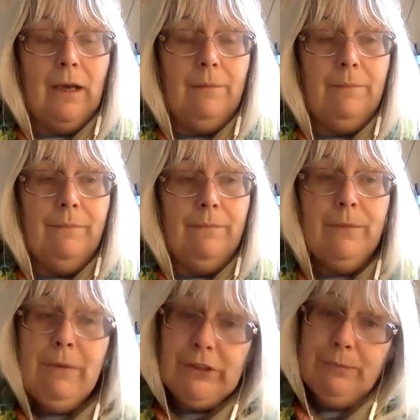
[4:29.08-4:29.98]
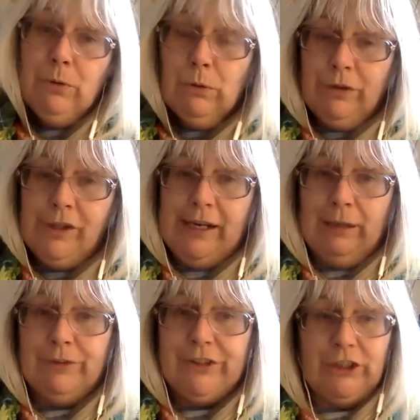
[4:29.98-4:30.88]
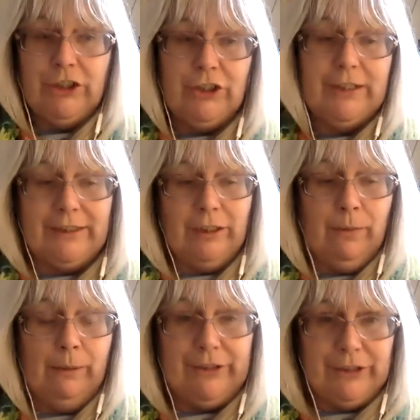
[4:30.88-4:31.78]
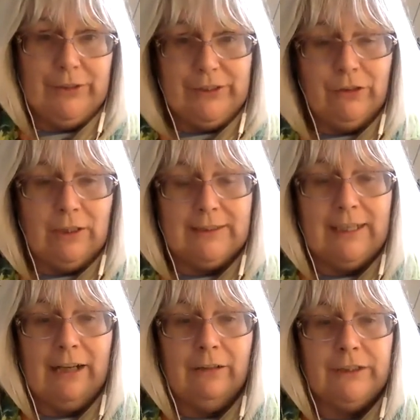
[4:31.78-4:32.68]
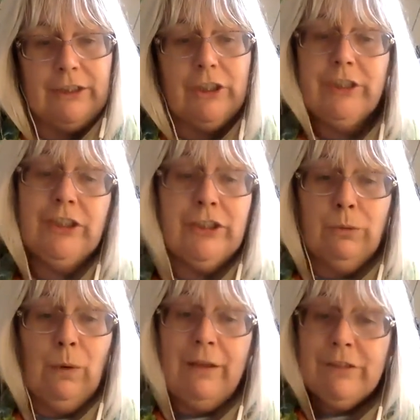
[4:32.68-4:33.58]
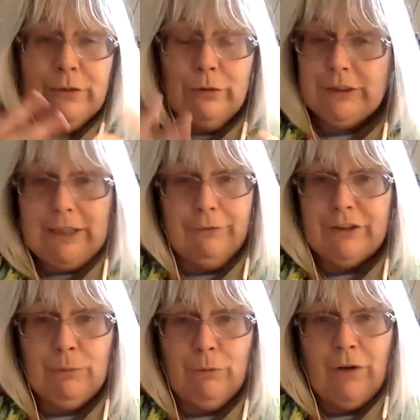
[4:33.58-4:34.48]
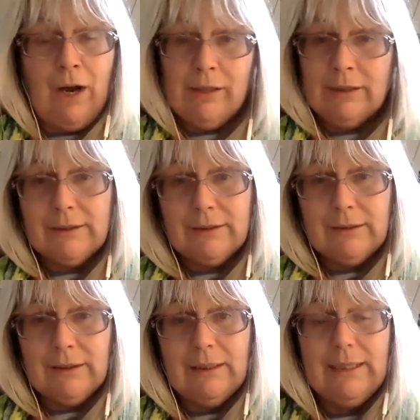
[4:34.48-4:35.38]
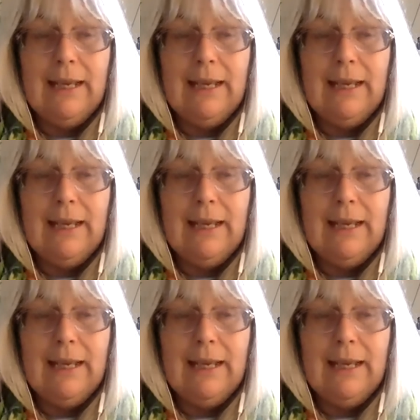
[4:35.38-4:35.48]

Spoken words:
The most important thing with Jin Shinjitsu when we do this for ourselves is just to do whatever feels comfortable for us.